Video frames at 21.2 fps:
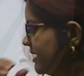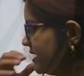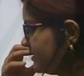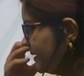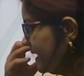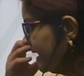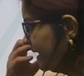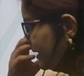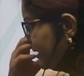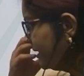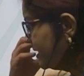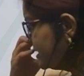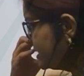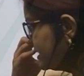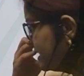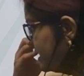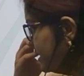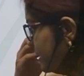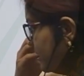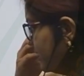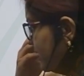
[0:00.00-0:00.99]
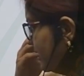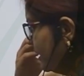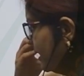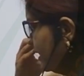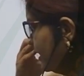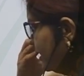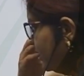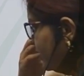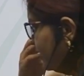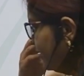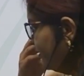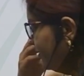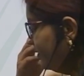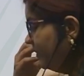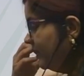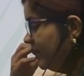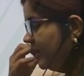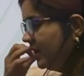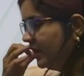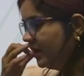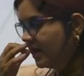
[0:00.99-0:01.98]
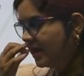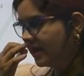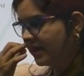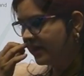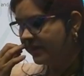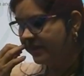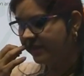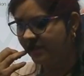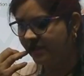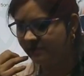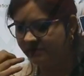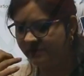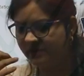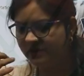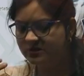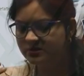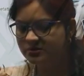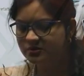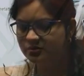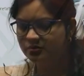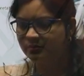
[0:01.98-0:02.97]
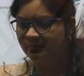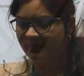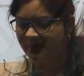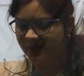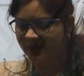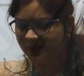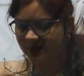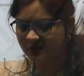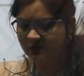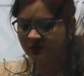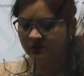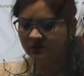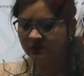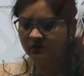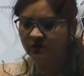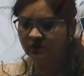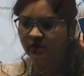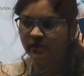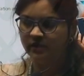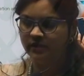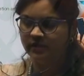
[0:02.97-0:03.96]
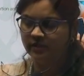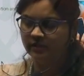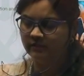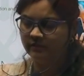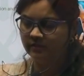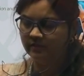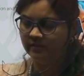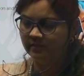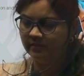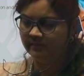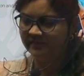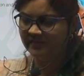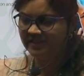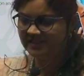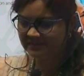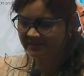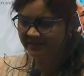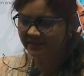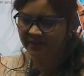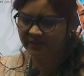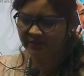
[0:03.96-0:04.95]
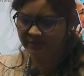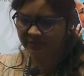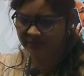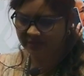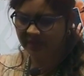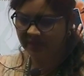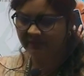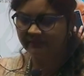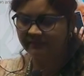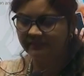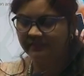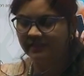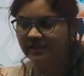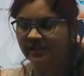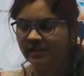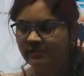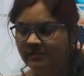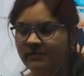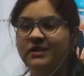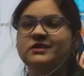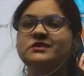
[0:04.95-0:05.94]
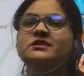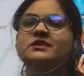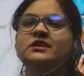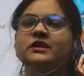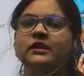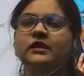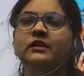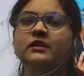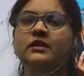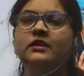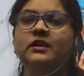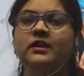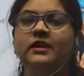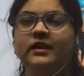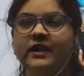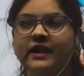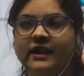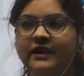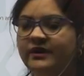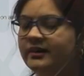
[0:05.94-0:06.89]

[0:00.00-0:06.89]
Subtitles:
practice, we are able to make or this radiographic imaging guide